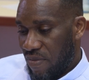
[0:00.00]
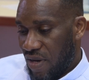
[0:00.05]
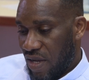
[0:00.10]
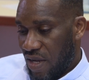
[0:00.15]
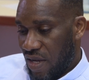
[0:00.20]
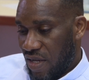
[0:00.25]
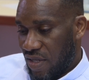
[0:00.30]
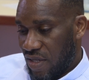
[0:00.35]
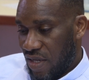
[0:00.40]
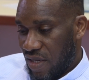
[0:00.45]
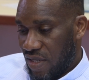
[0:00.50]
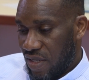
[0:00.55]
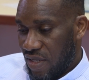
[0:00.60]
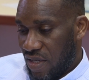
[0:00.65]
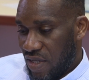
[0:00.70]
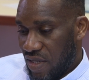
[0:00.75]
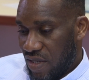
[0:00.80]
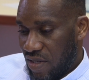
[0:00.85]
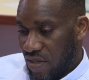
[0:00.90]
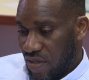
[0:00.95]
players are
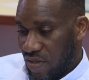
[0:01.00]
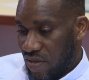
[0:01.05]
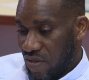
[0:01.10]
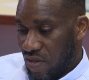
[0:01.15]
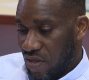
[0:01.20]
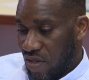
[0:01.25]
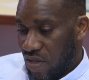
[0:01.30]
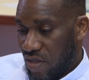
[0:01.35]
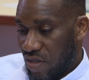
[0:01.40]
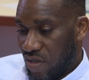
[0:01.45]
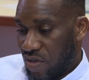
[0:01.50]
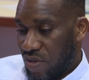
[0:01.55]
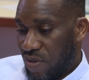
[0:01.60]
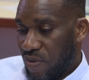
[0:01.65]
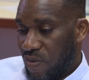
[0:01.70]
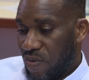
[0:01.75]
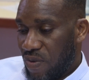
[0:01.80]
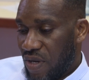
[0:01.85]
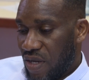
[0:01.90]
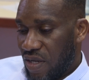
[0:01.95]
still
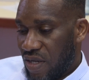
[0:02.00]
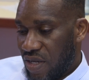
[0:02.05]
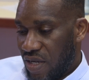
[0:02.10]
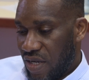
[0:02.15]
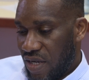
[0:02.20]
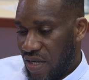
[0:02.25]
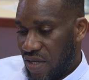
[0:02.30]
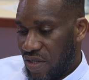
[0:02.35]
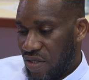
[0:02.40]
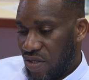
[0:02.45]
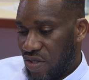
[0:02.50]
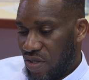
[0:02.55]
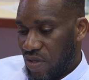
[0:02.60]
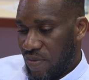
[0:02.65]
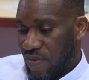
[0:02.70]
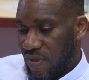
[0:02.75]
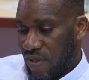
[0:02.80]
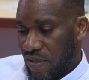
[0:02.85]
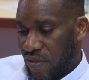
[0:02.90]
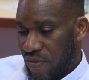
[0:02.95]
doing well here in
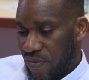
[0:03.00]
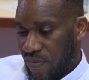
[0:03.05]
Germany.